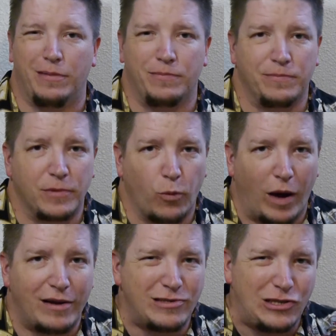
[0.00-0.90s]

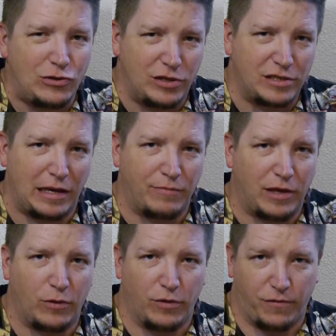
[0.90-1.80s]
why don't you do the same
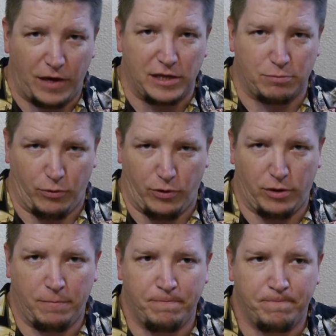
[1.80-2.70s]
thing with
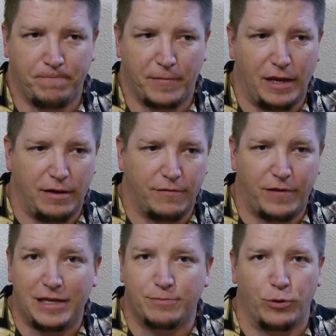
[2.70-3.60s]
Facebook?
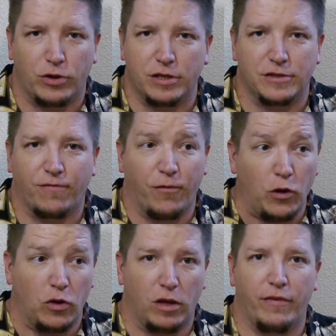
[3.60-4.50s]
Facebook is
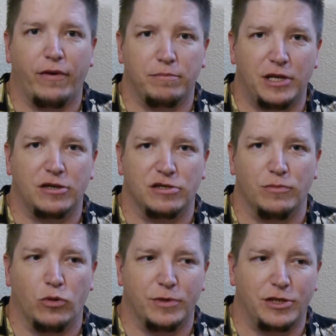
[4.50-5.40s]
full of
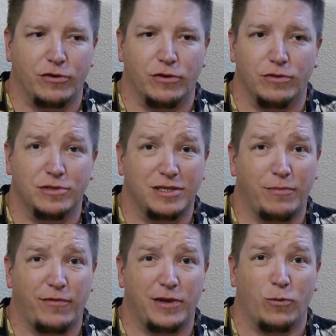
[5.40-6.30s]
objectionable material,
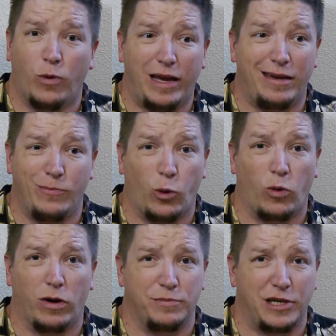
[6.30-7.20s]
some of it way
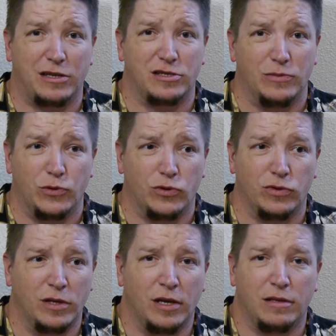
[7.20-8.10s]
more
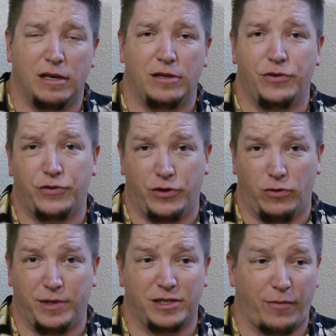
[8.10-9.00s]
objectionable than
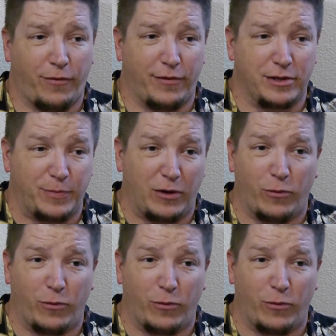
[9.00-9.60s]
YouTube, and some of it's been